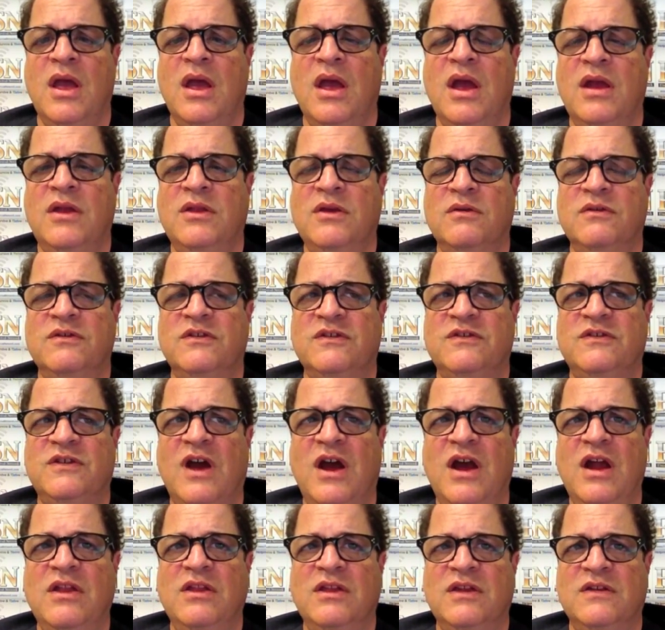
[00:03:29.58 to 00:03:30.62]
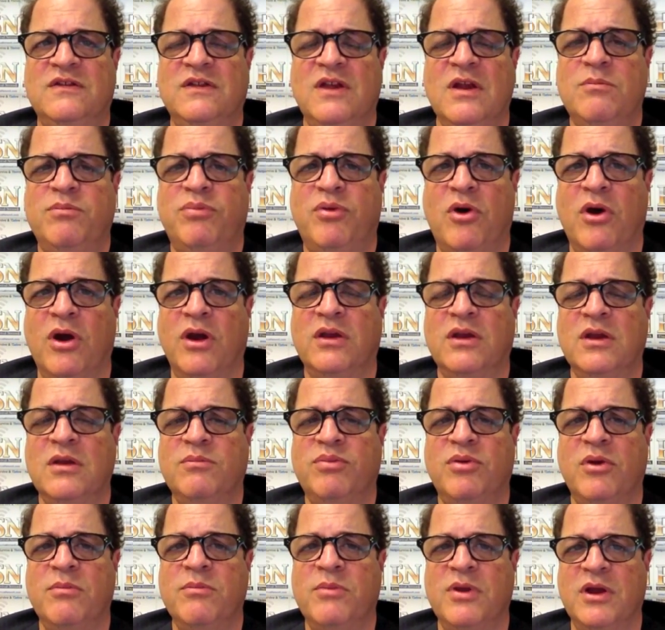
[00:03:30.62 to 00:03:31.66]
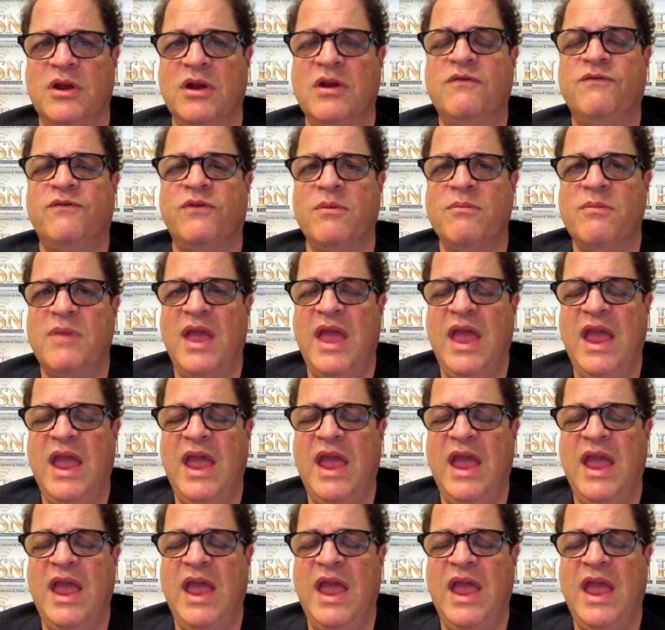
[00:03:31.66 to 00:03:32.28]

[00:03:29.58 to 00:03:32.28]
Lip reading: and there was a sign that said parking permitted from